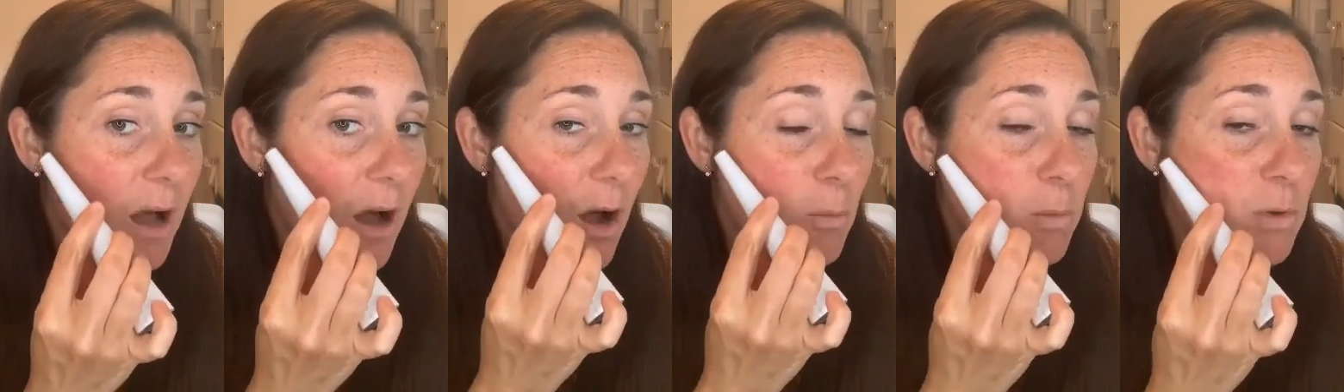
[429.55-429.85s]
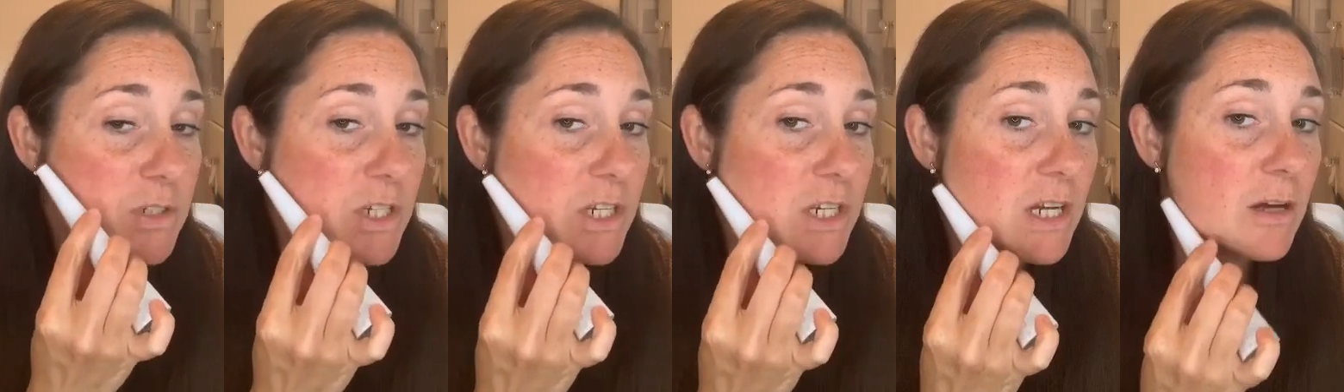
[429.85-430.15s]
I
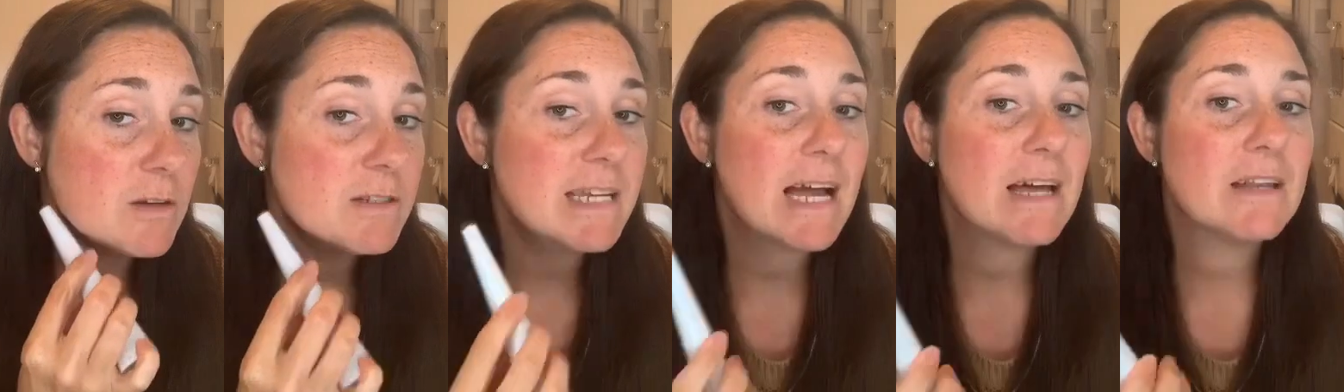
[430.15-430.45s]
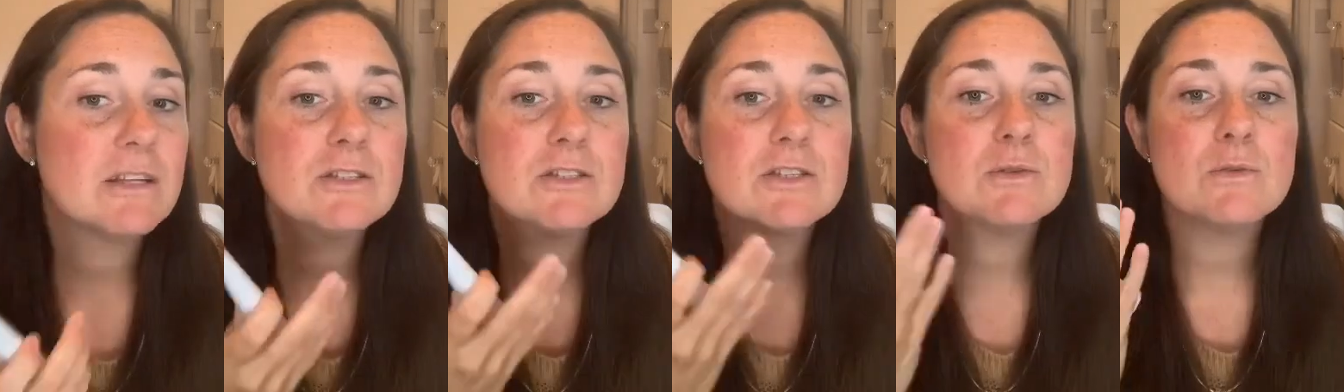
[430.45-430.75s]
was going to go down
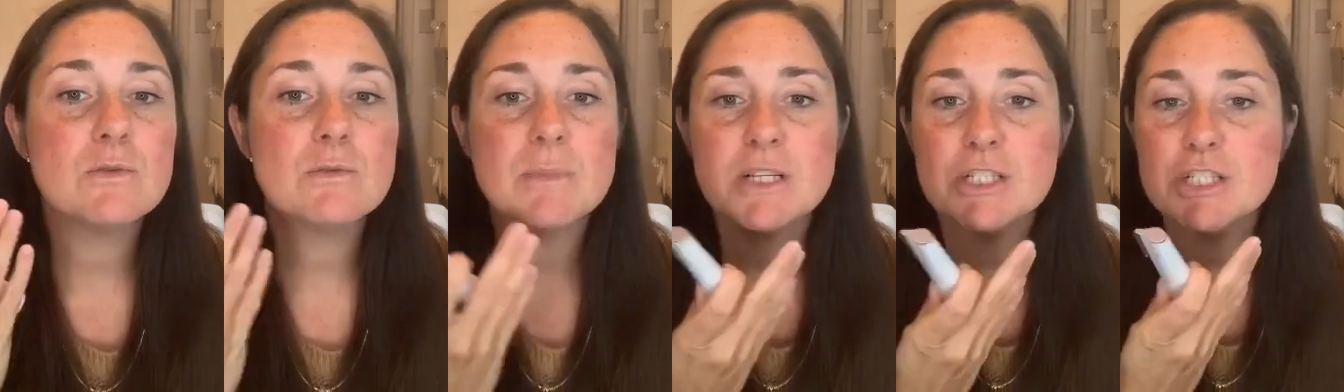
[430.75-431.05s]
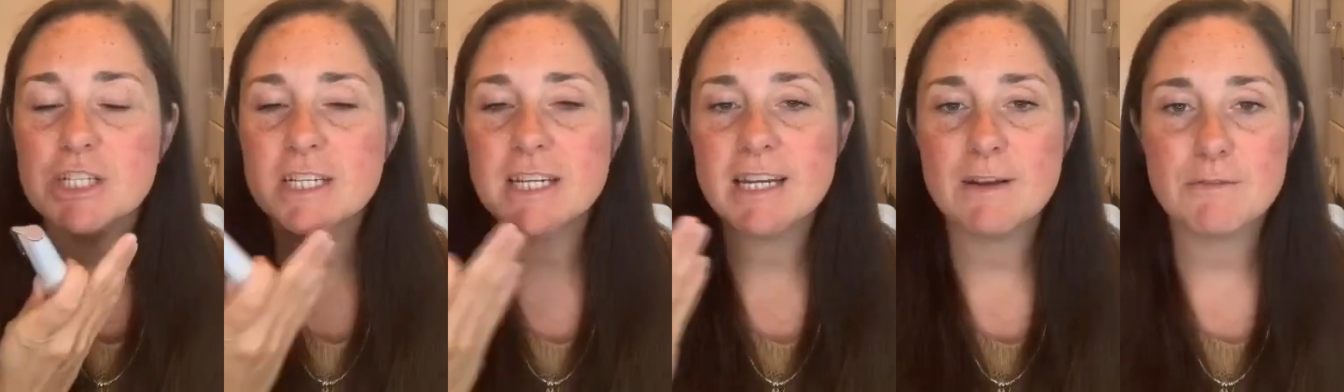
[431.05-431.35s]
and do all my
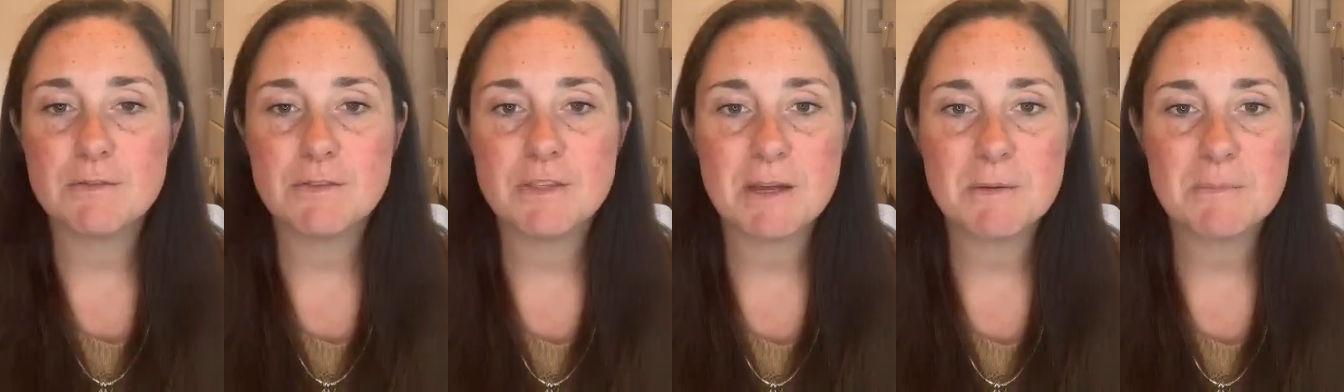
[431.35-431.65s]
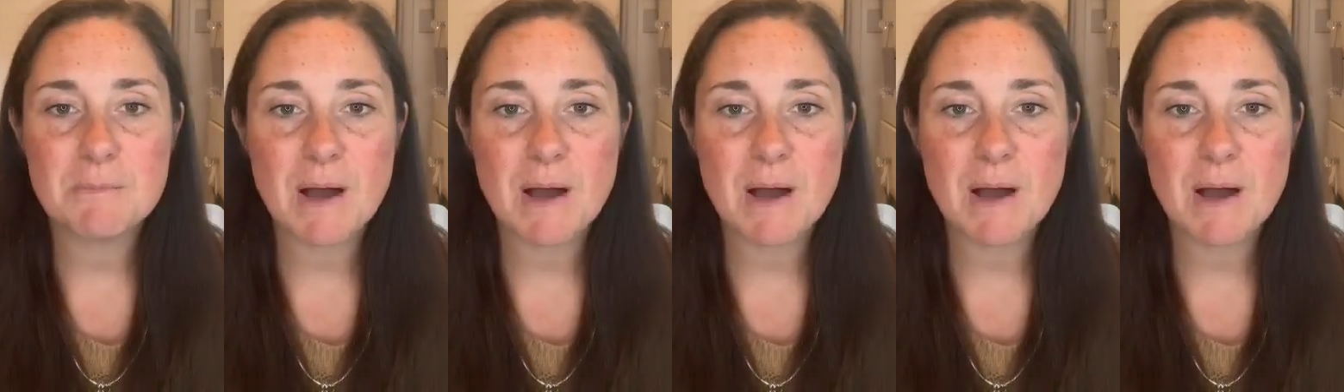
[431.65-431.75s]
chin and everything,